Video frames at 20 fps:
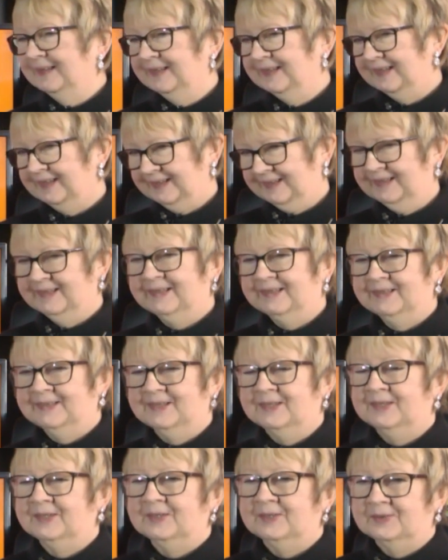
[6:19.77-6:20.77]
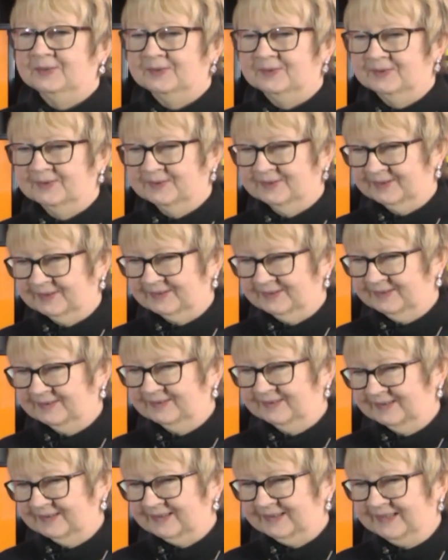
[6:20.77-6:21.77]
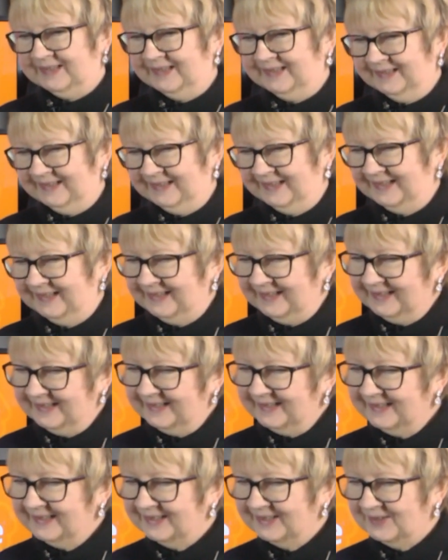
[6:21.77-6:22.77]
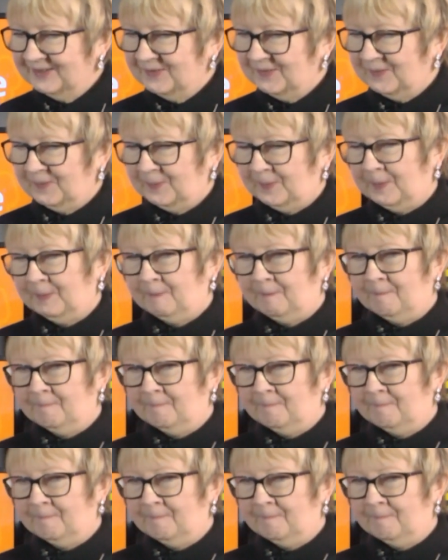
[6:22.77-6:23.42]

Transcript: This person isn't speaking.